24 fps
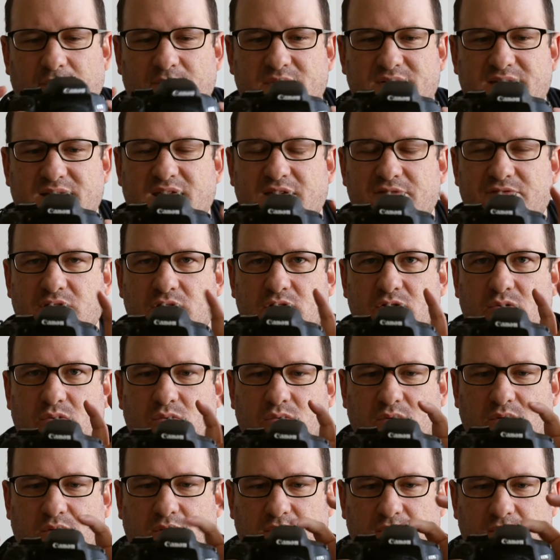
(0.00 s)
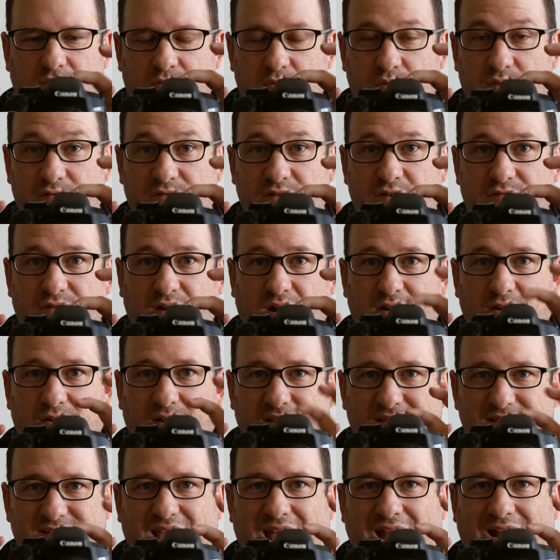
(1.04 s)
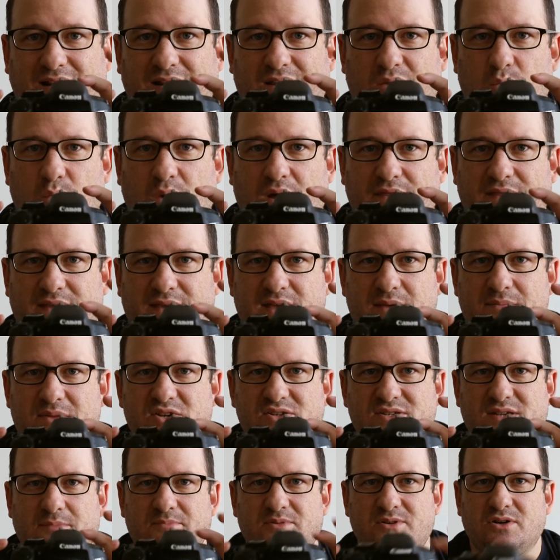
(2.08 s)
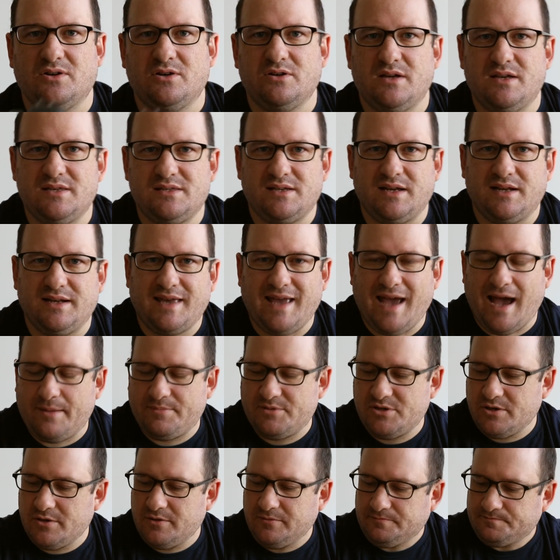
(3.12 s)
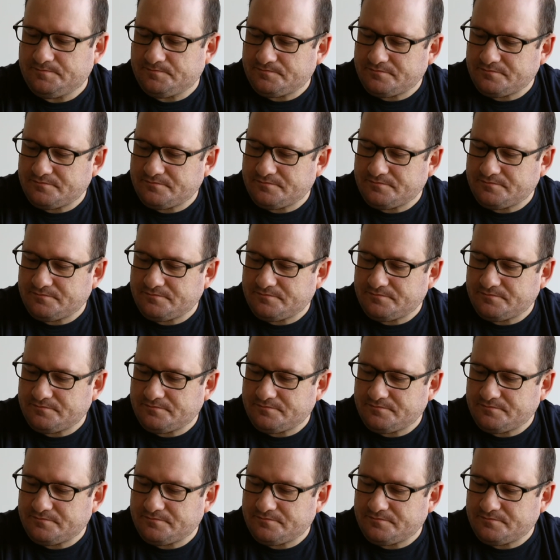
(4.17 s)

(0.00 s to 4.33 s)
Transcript: to give you, through the viewfinder, exactly what the image sensor is going to capture,